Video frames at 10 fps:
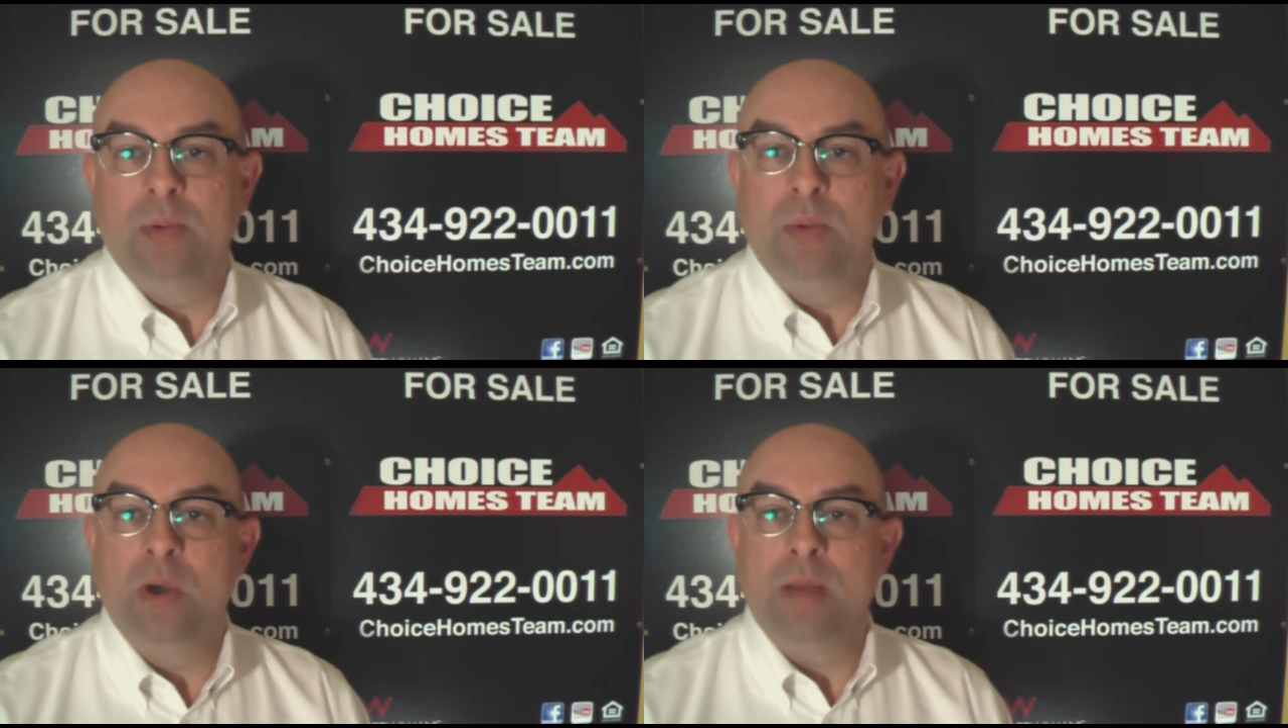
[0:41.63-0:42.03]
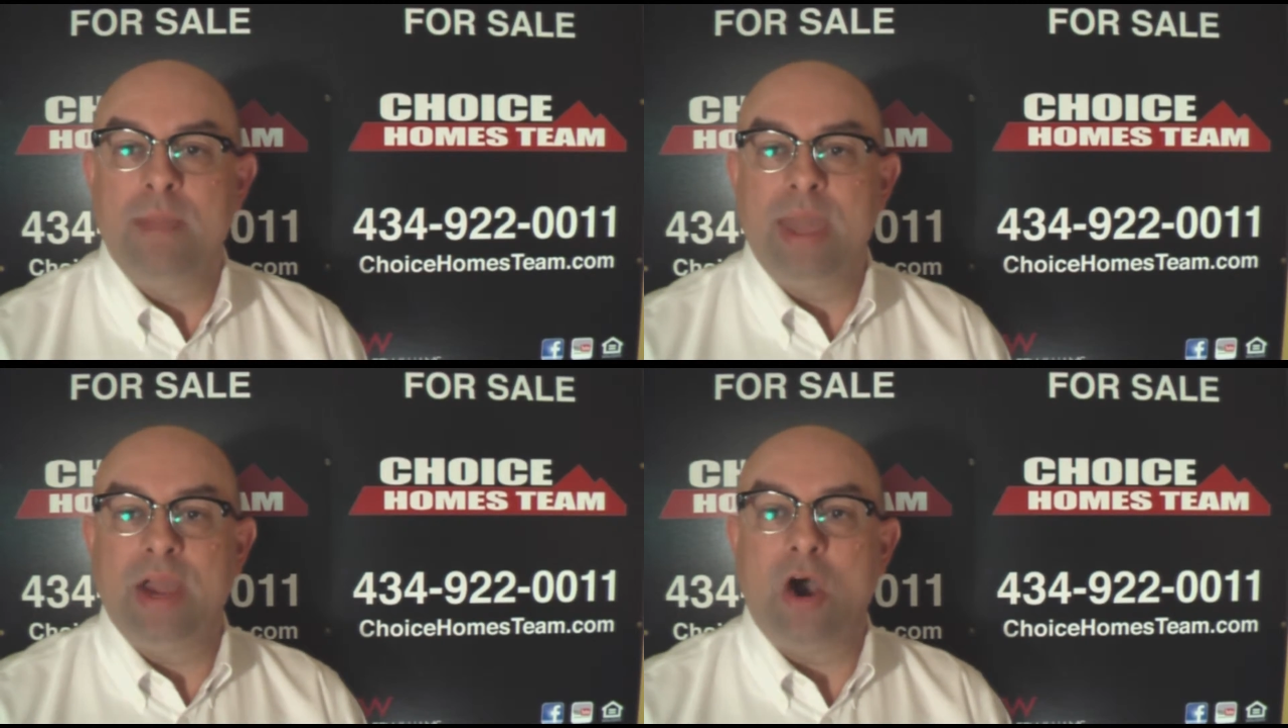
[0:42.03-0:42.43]
We want to
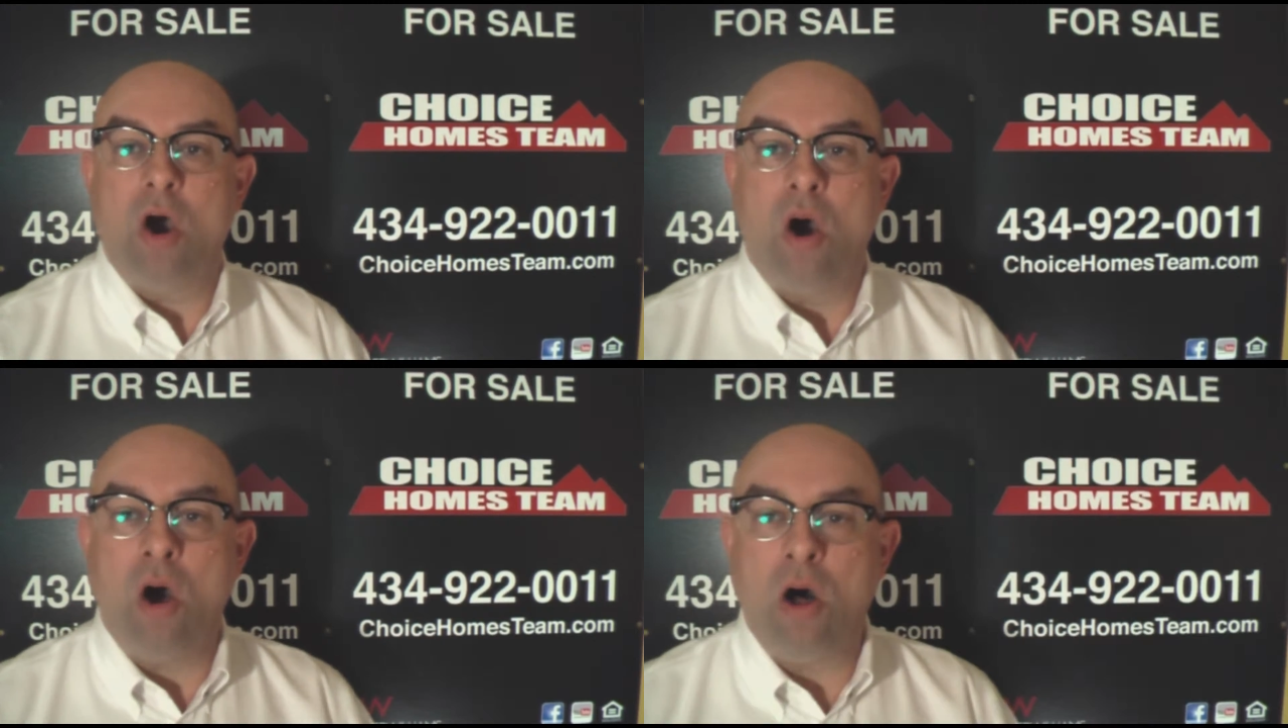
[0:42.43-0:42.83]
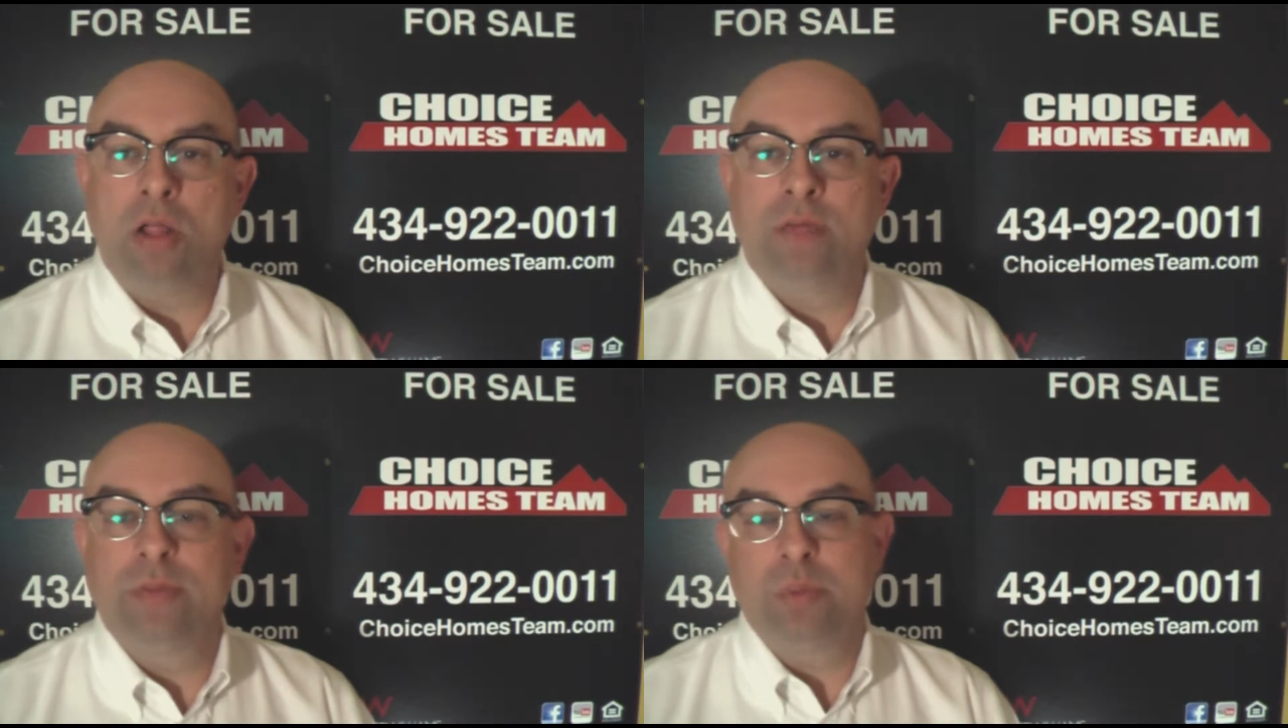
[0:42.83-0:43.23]
make
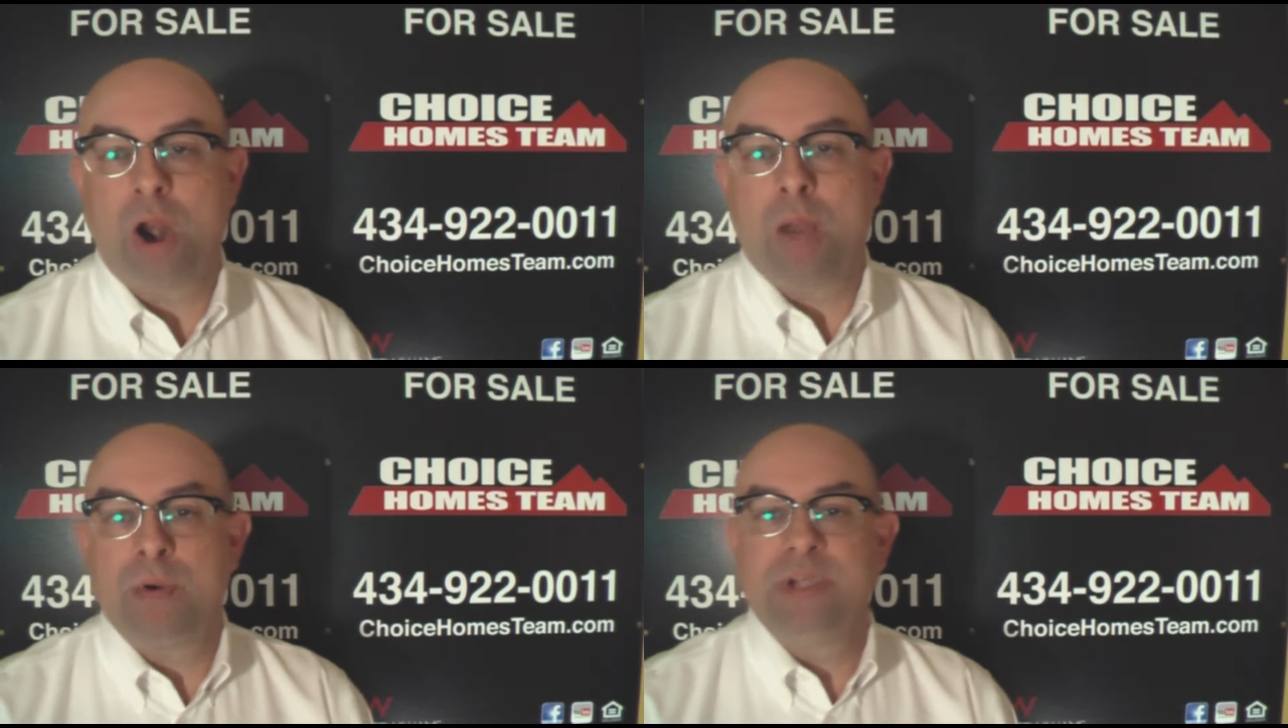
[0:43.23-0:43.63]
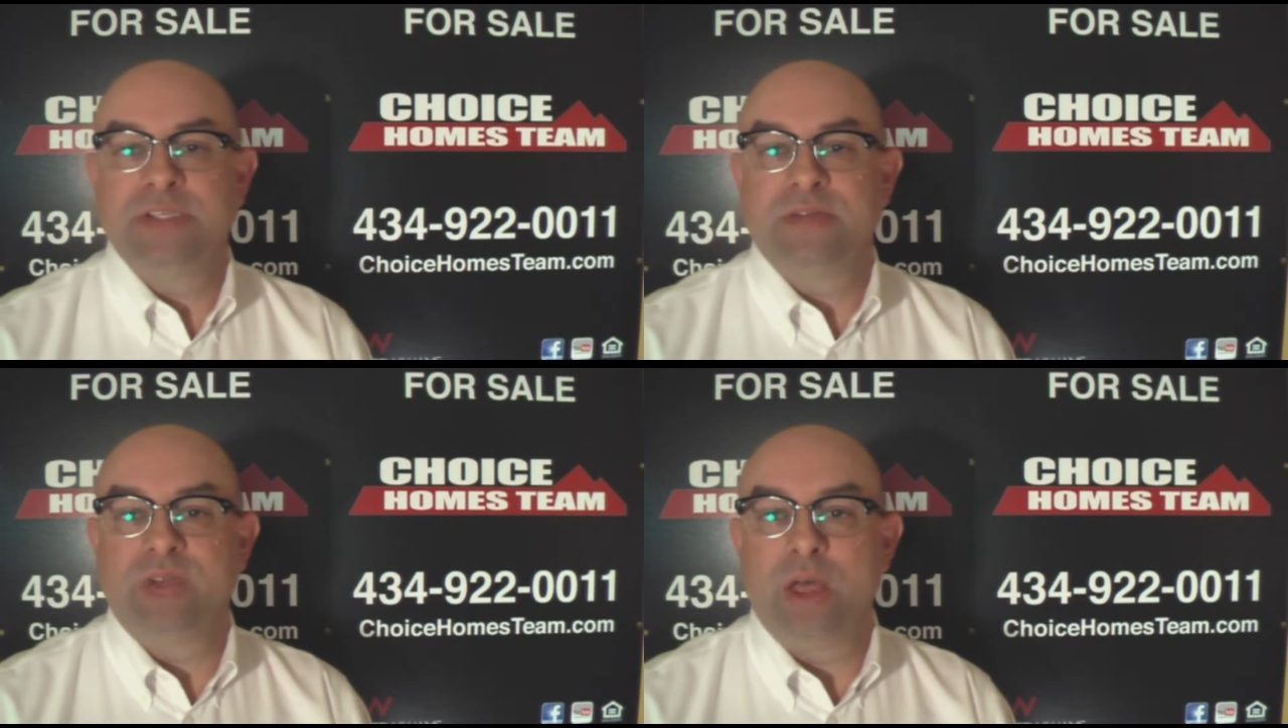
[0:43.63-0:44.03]
all of the
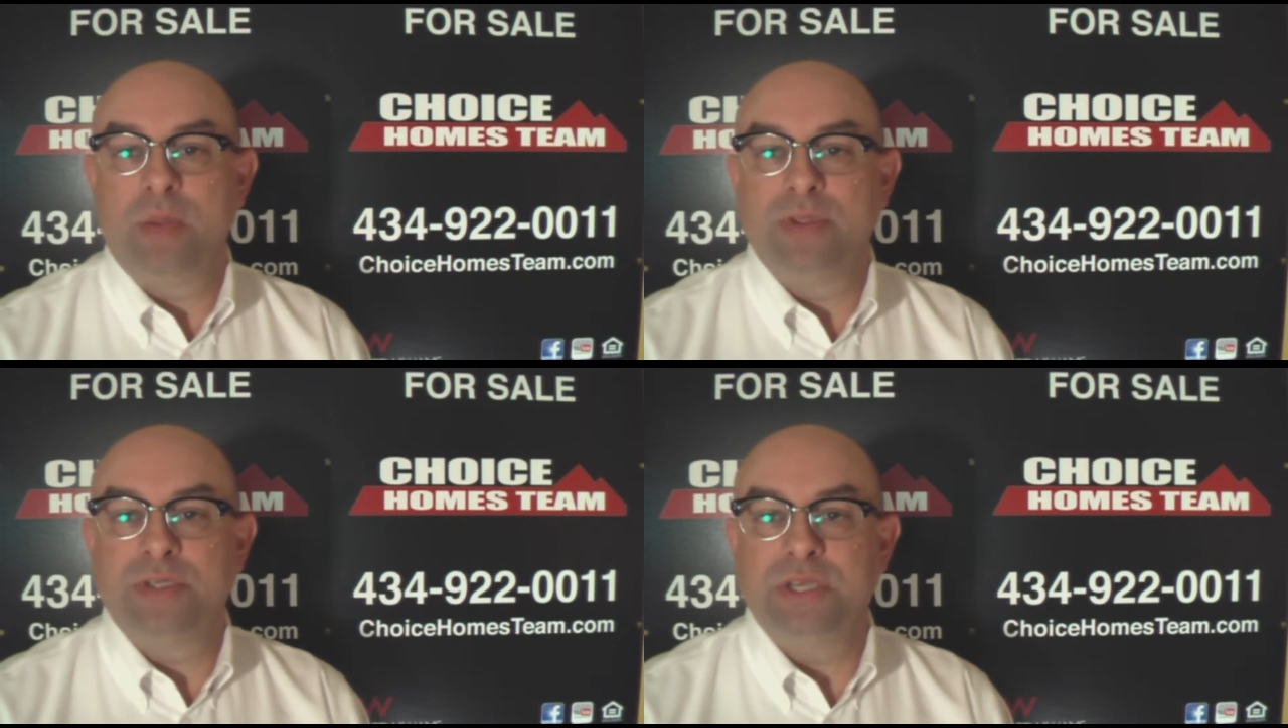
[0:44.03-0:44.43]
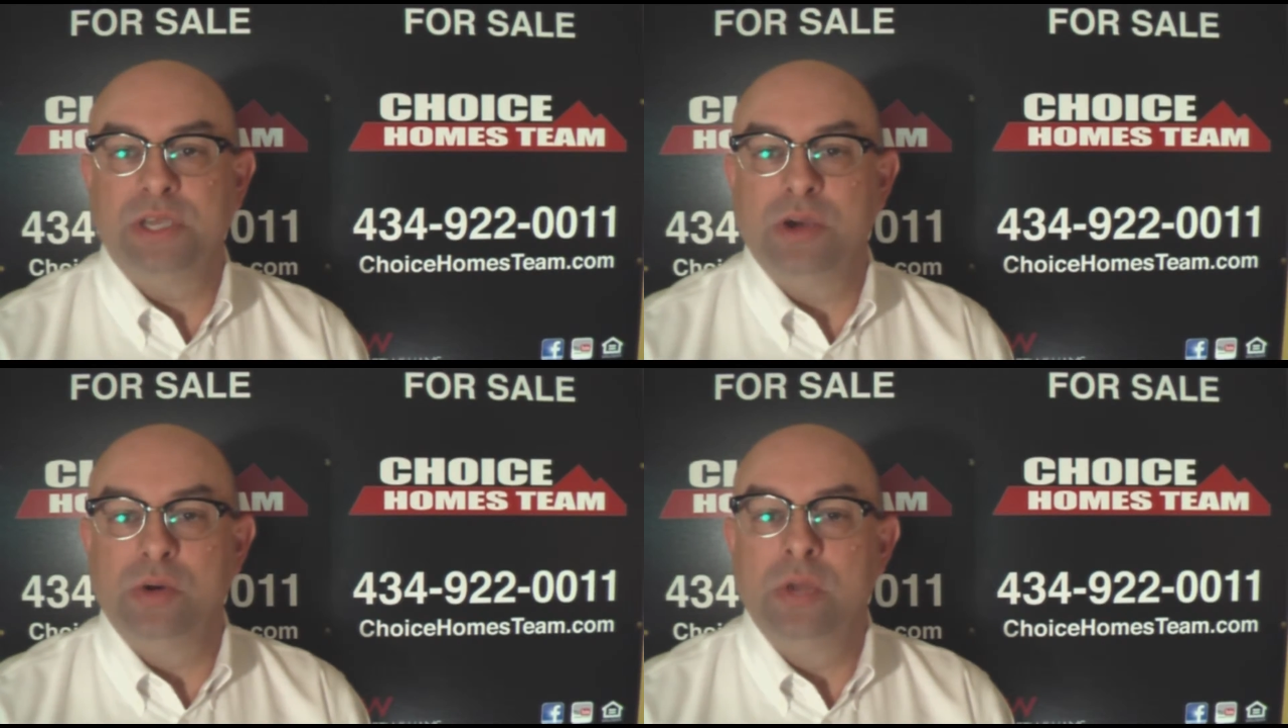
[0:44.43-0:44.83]
properties available to
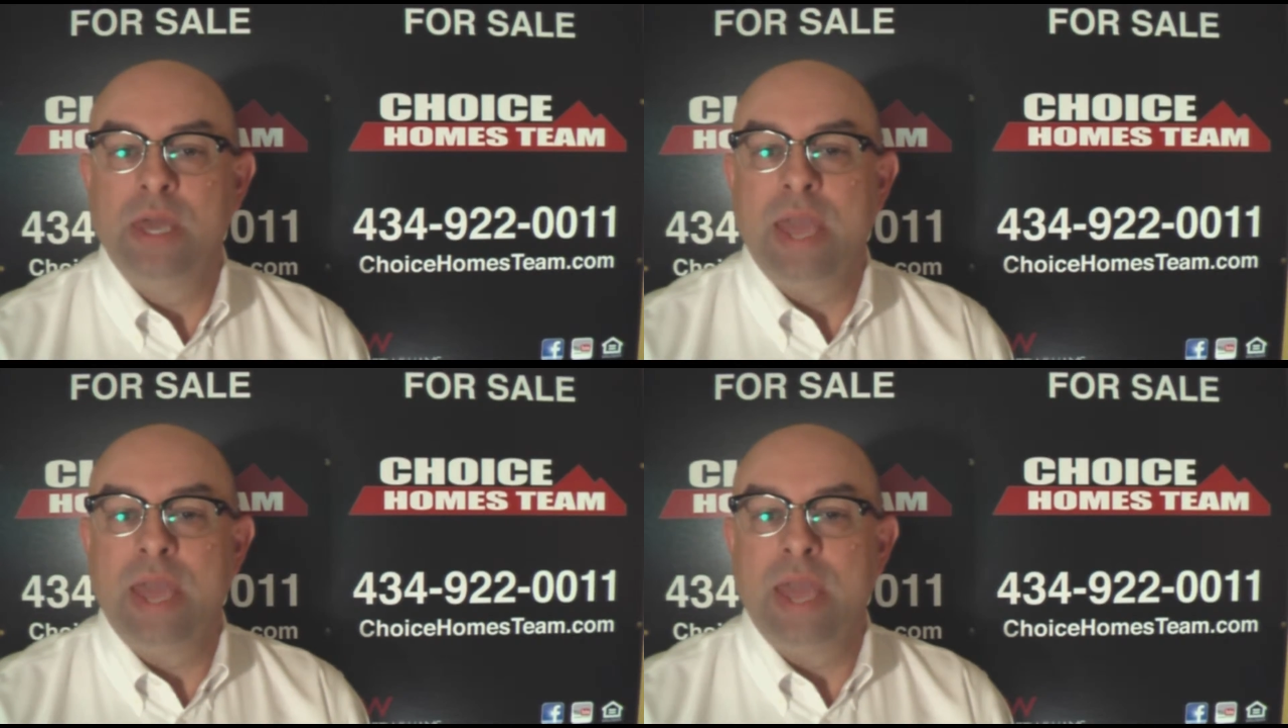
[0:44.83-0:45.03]
you,